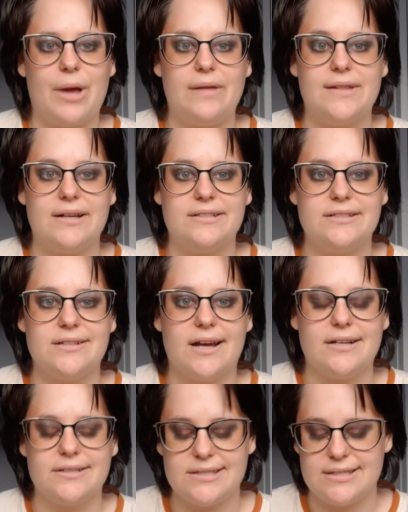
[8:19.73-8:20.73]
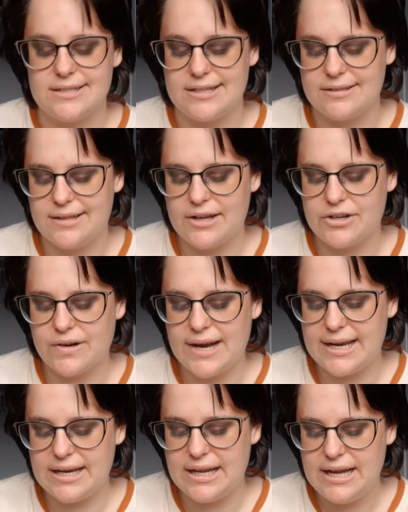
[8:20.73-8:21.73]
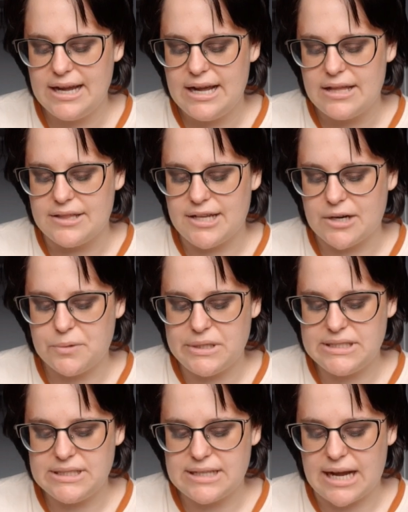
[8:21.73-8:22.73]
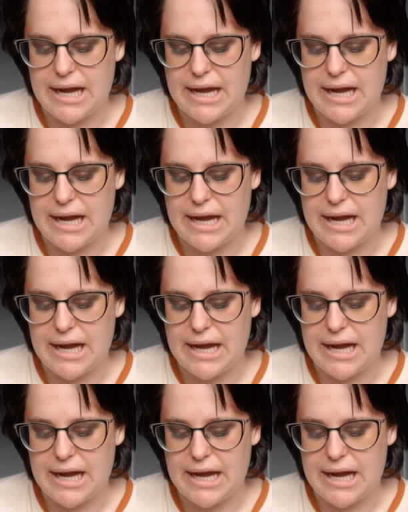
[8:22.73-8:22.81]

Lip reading: and then decided to declutter it. There was